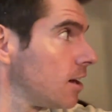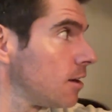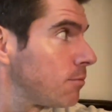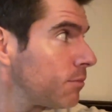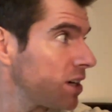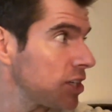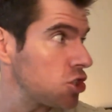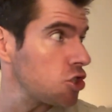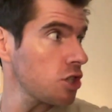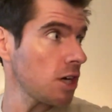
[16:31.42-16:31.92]

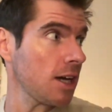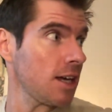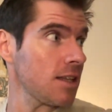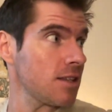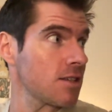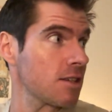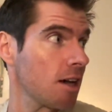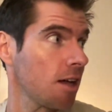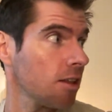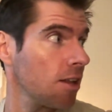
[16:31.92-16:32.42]
My
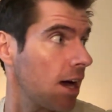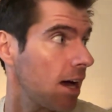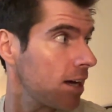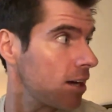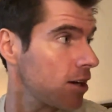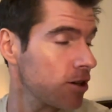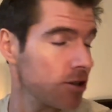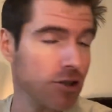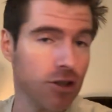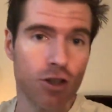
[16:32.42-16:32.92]
jeans are
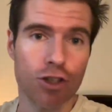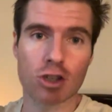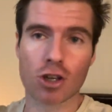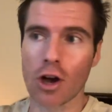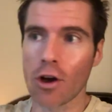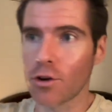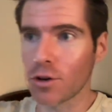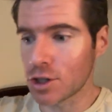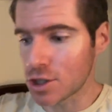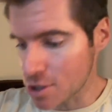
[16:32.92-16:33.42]
like
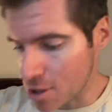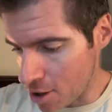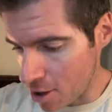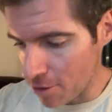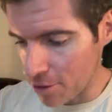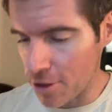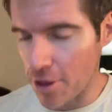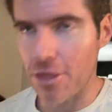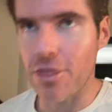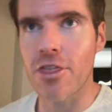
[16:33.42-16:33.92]
soaked
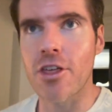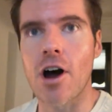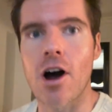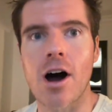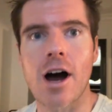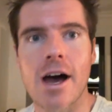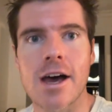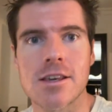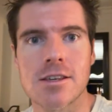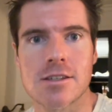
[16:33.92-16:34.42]
on the
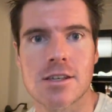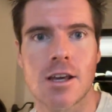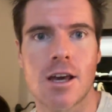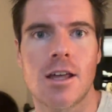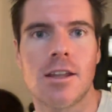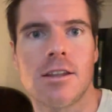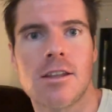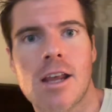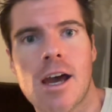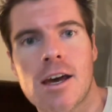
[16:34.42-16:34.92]
thighs
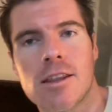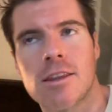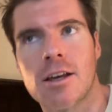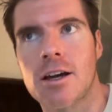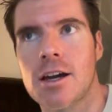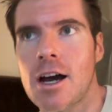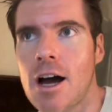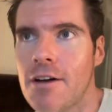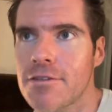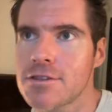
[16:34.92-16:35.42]
and the
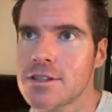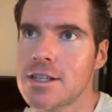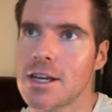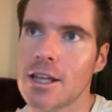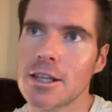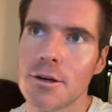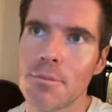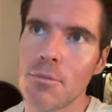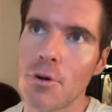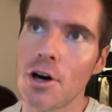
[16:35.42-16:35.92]
cuffs
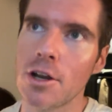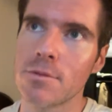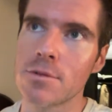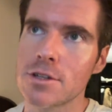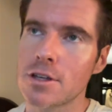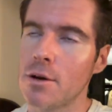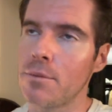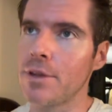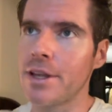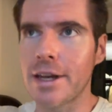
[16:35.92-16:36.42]
down the bottom,
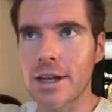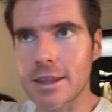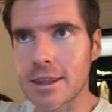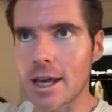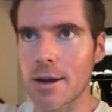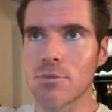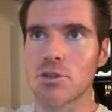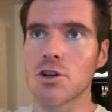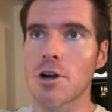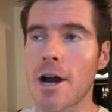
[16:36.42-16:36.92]
so I'm letting
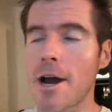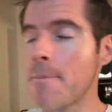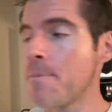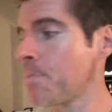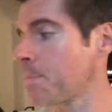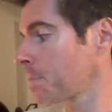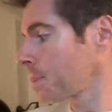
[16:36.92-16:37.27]
them dry.